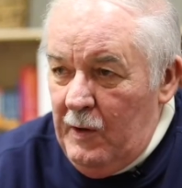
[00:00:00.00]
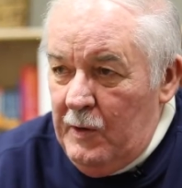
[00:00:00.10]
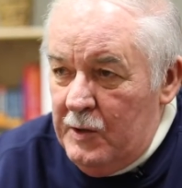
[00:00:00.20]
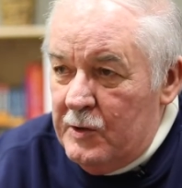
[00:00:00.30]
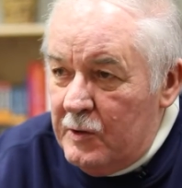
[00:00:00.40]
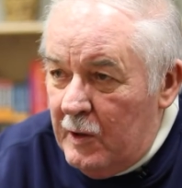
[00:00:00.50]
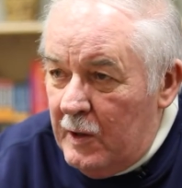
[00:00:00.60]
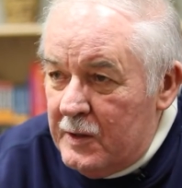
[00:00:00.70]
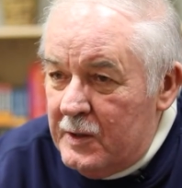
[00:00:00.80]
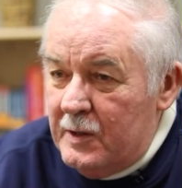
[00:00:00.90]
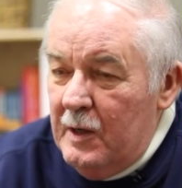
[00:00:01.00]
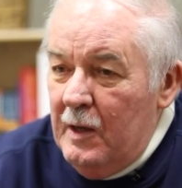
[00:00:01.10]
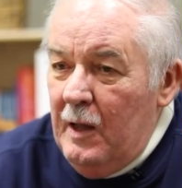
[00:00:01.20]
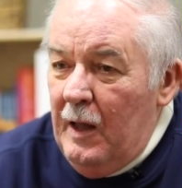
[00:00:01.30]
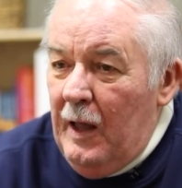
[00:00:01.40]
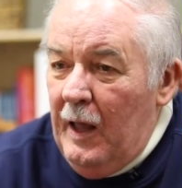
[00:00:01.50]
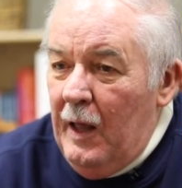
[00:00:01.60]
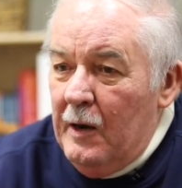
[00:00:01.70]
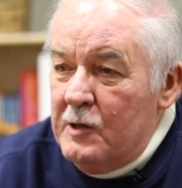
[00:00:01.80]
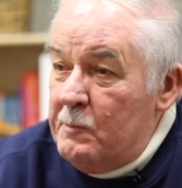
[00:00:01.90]
the foundation does,
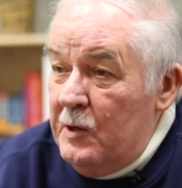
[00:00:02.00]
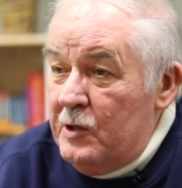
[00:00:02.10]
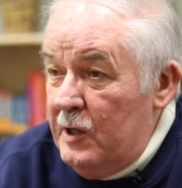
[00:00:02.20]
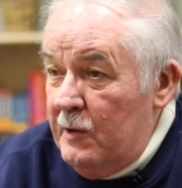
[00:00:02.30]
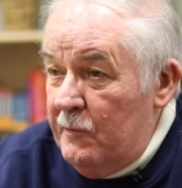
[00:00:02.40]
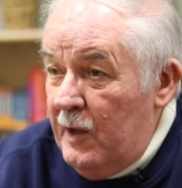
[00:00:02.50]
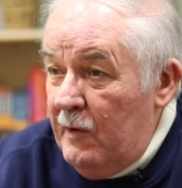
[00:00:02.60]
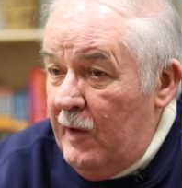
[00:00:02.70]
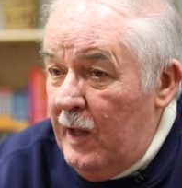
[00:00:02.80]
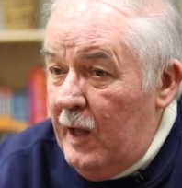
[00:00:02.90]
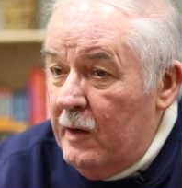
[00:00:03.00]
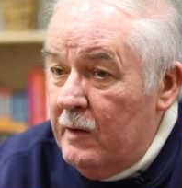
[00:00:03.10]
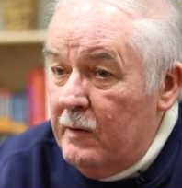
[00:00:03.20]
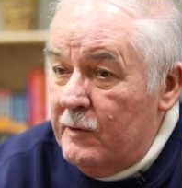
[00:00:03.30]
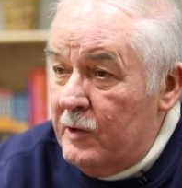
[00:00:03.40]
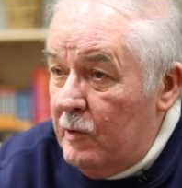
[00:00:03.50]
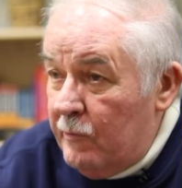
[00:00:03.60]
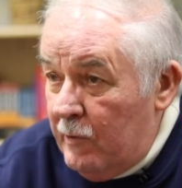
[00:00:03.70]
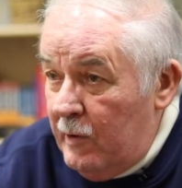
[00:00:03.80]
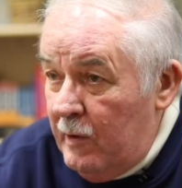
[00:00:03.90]
and especially if they've had
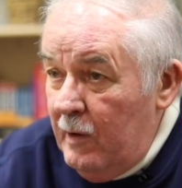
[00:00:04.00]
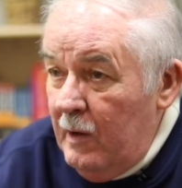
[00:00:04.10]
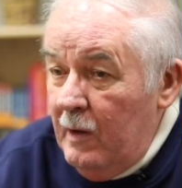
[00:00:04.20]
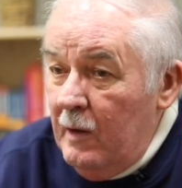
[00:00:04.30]
children